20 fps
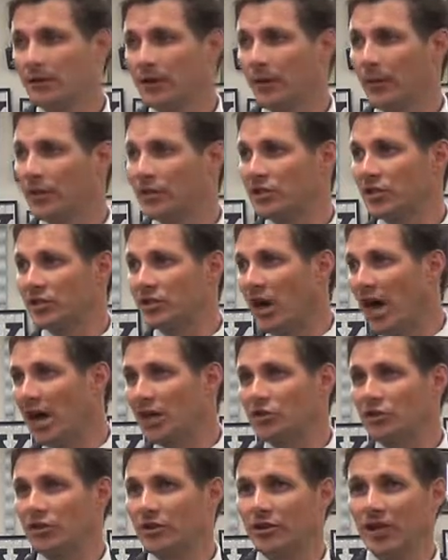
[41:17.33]
He went to the
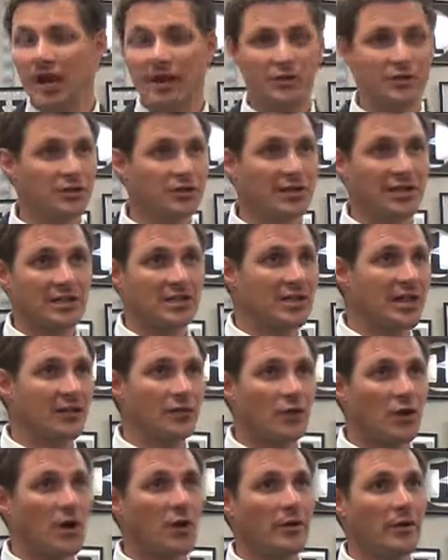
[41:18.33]
doctor, and the doctor says,
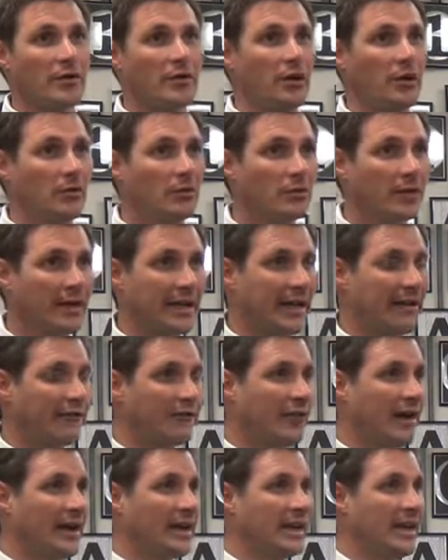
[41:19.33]
nothing wrong with you. Can't
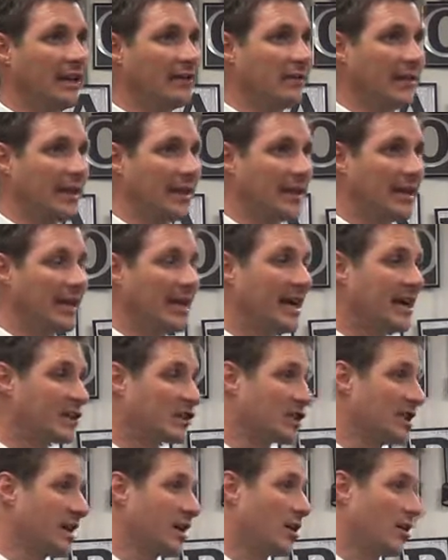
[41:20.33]
find anything. And he got
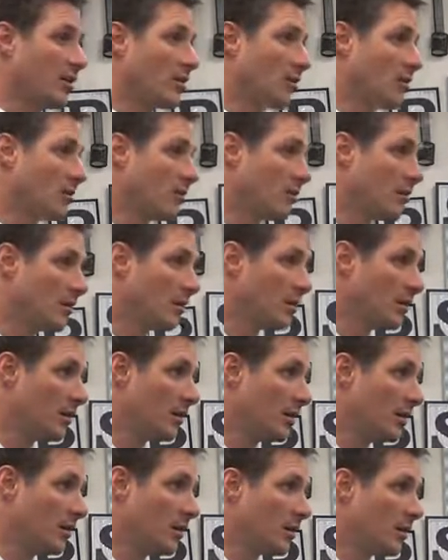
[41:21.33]
sicker.
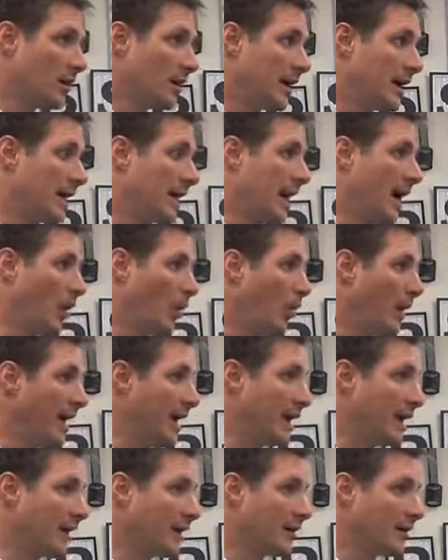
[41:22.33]
And he got
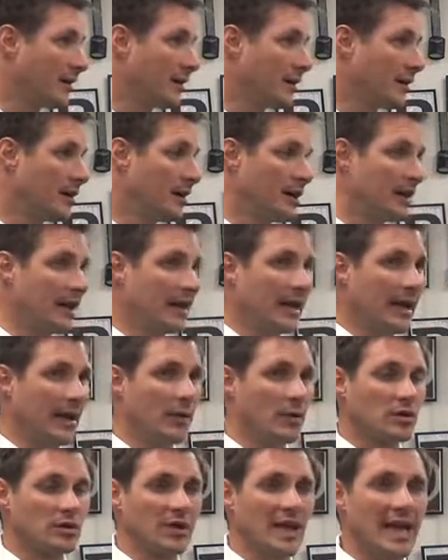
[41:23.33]
weak. It
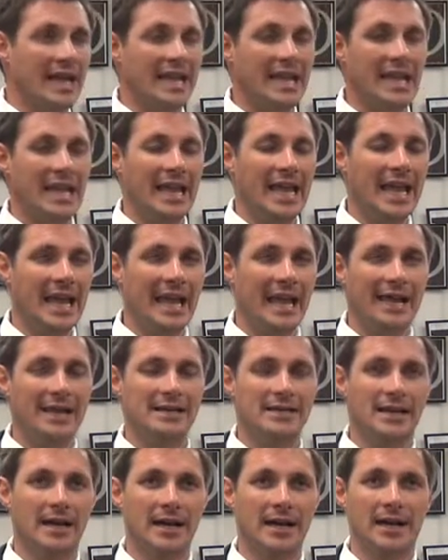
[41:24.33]
was like he
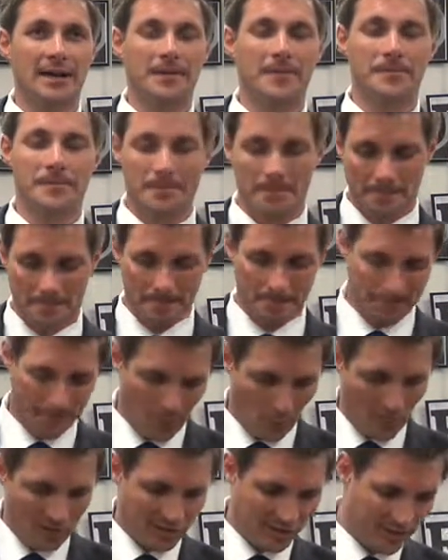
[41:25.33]
had, uh,
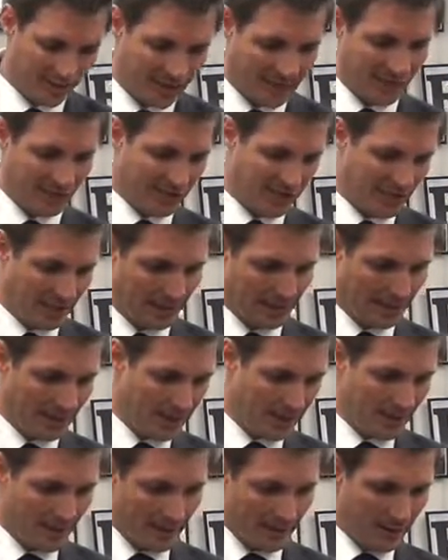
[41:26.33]
what's the kissing?
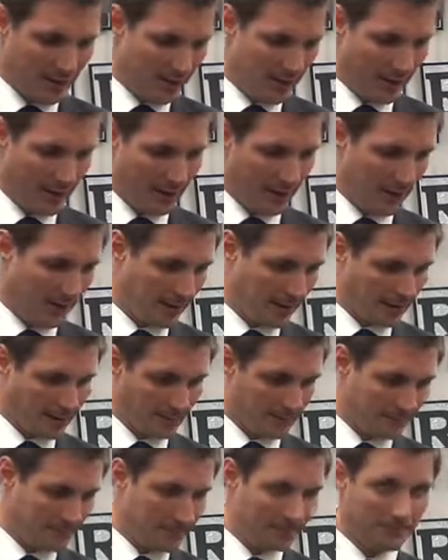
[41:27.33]
Uh,
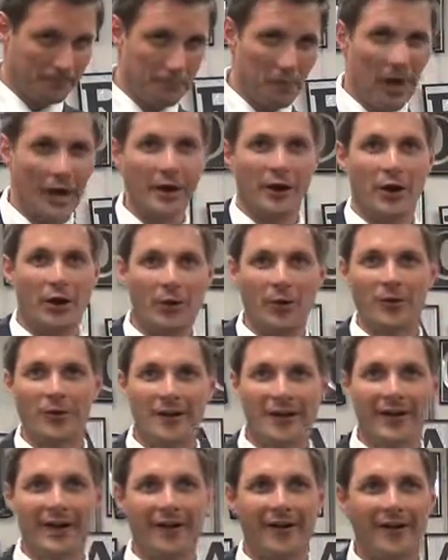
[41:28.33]
mono. mono.
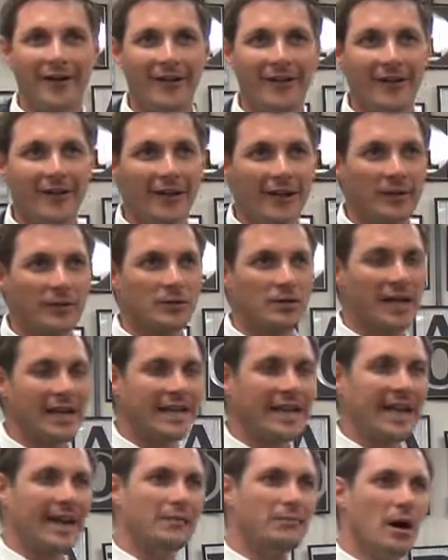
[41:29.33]
Yeah. It was
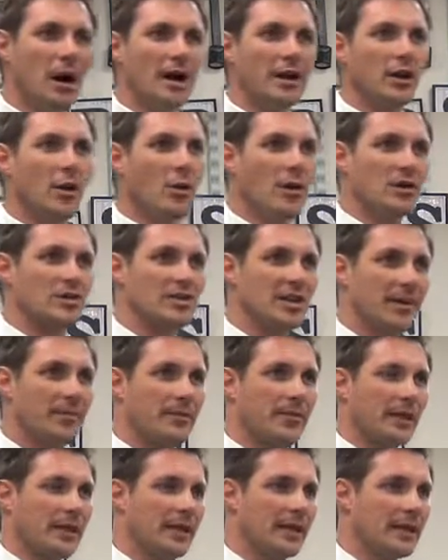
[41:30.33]
like he had mono or
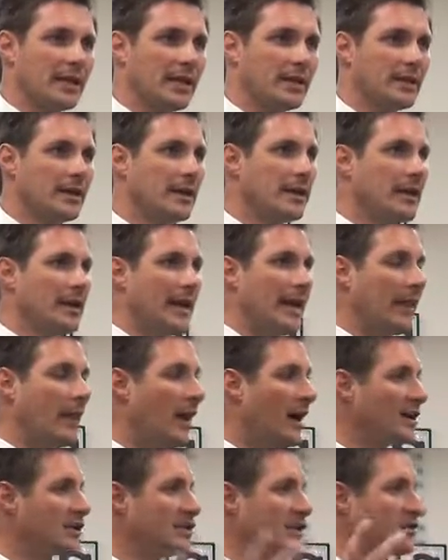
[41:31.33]
something, and he, he
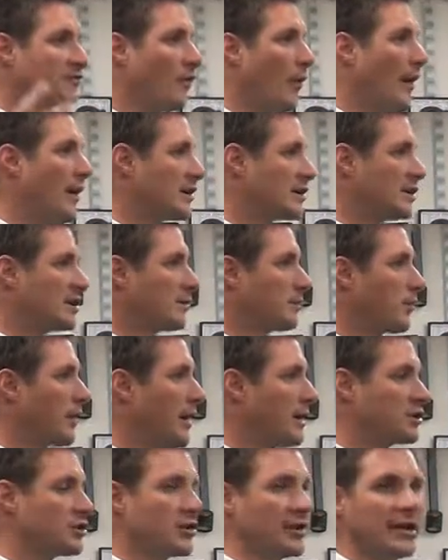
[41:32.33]
lost his voice. He's a
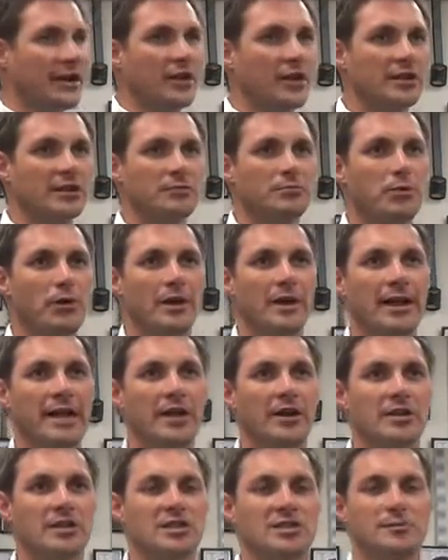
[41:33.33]
preacher, and he couldn't, pr he
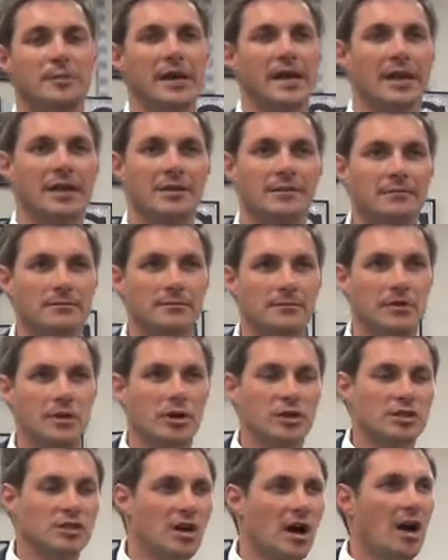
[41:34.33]
couldn't speak,
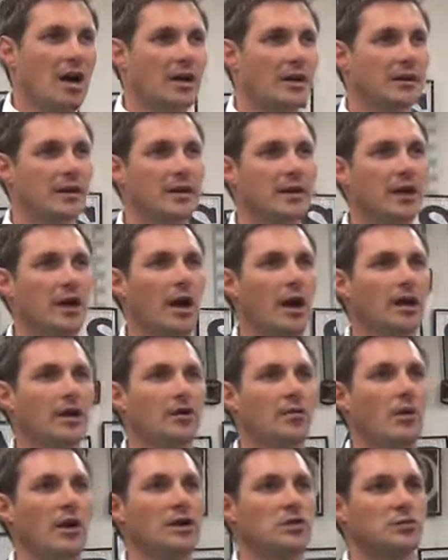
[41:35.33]
couldn't talk.
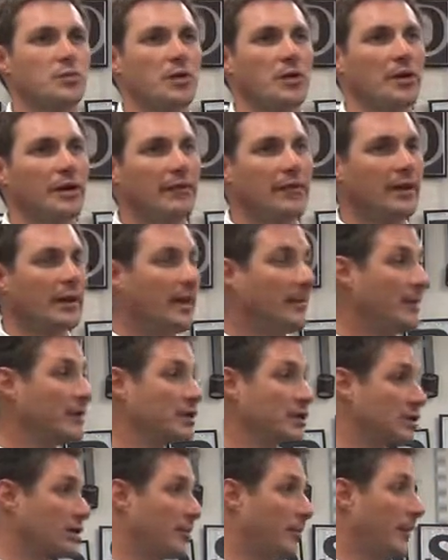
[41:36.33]
Couldn't whisper even. I mean, he
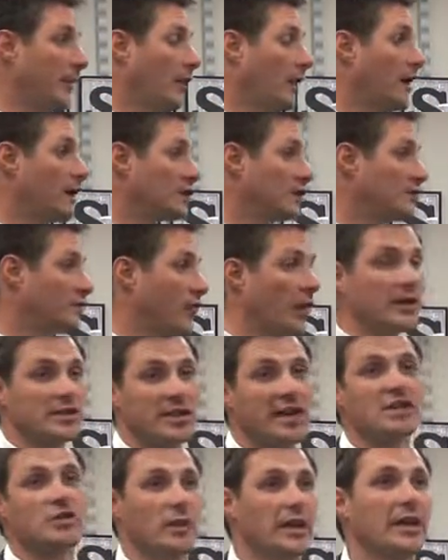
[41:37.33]
just completely lost his voice.
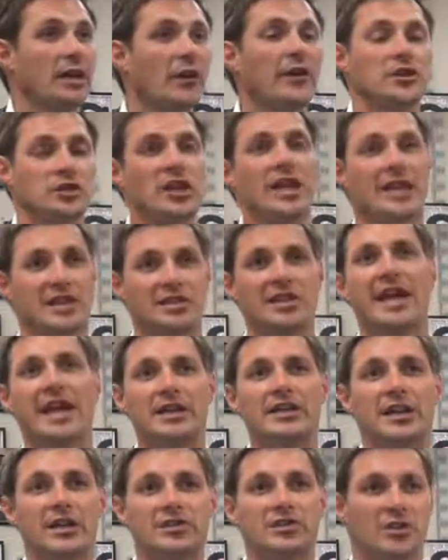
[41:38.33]
Got to where he could only shake his
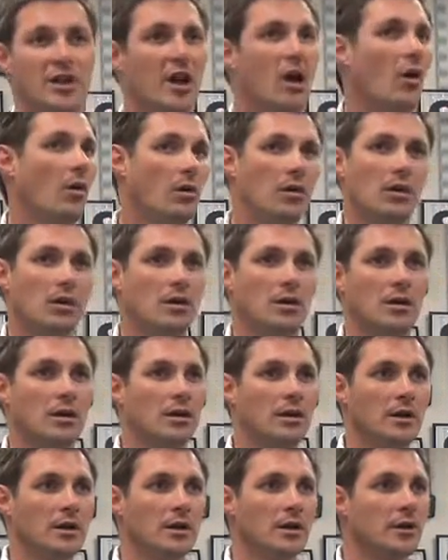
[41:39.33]
head, yes or no.
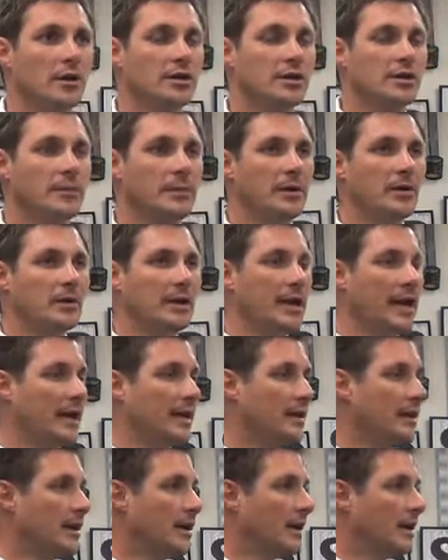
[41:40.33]
Couldn't communicate.
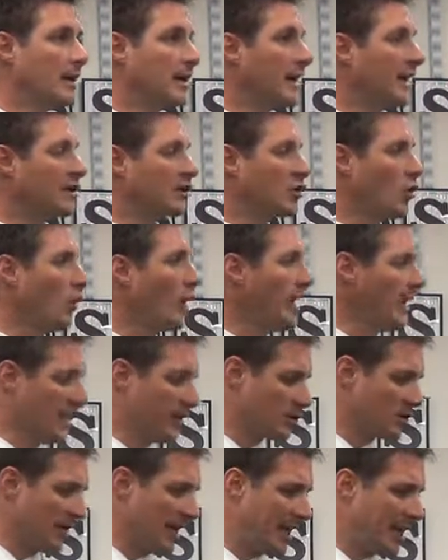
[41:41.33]
Got so weak he
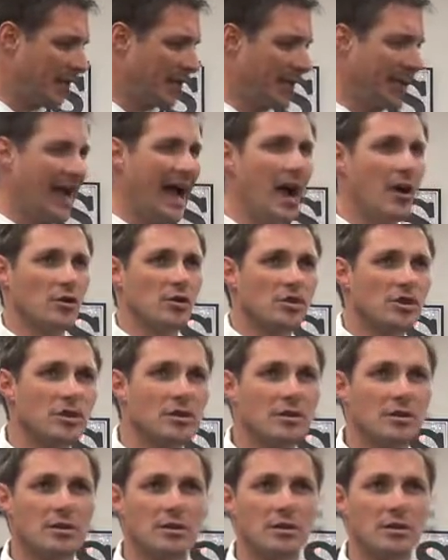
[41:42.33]
was laying on the couch.